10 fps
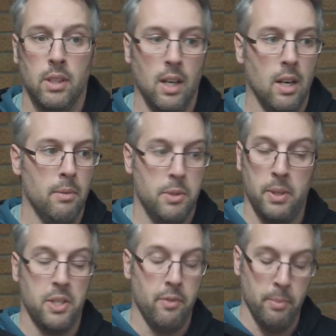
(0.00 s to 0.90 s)

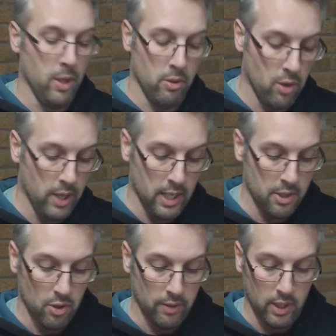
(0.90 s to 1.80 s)
especially for me on a right hand
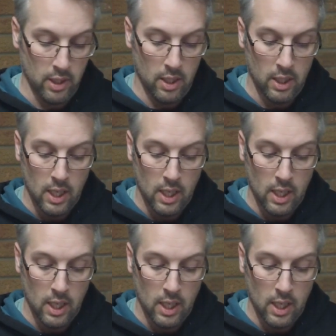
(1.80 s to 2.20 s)
drive car,